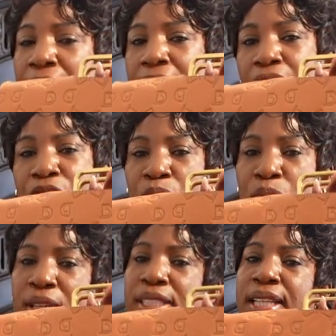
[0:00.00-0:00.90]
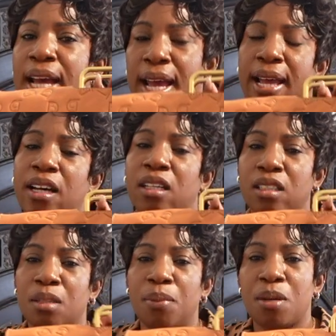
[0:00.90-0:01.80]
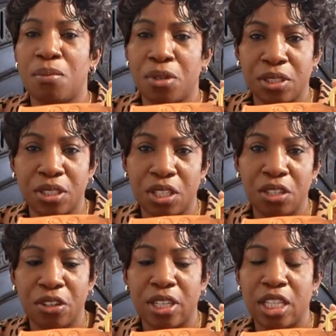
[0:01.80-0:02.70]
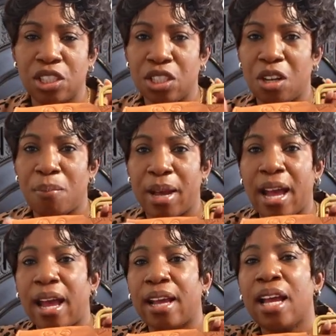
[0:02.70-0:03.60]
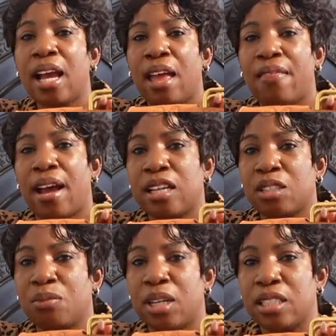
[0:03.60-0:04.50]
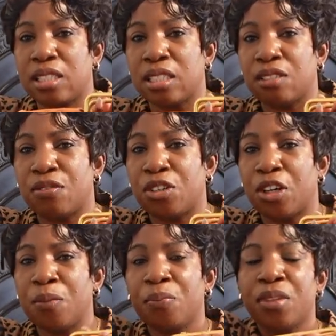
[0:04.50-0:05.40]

And if you wanted to add a little bit more security to your bag, that is what this is for.